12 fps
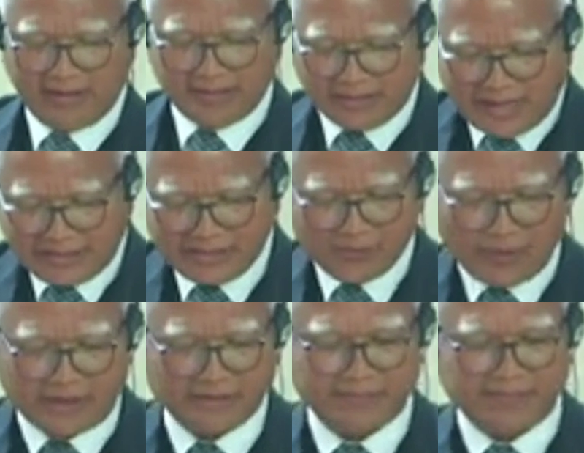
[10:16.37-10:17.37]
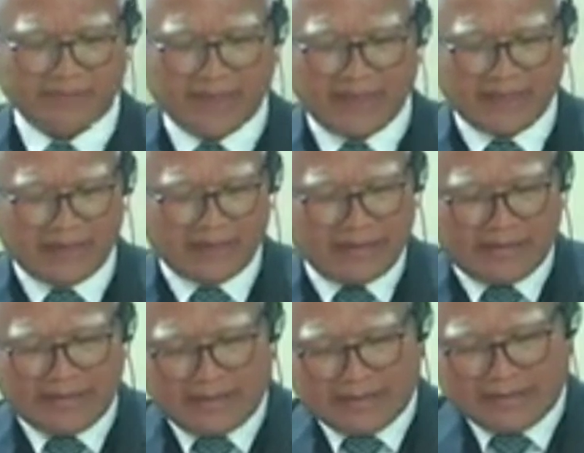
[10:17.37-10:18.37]
That is one.
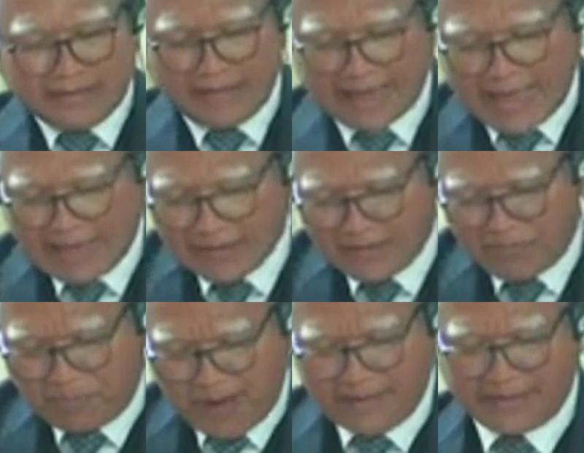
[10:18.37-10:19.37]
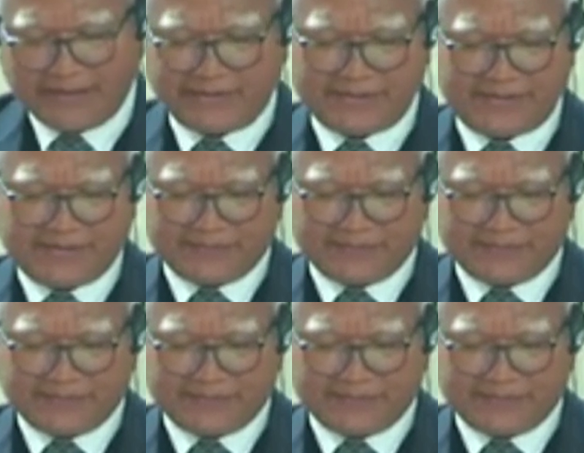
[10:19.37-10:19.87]
Then another part is,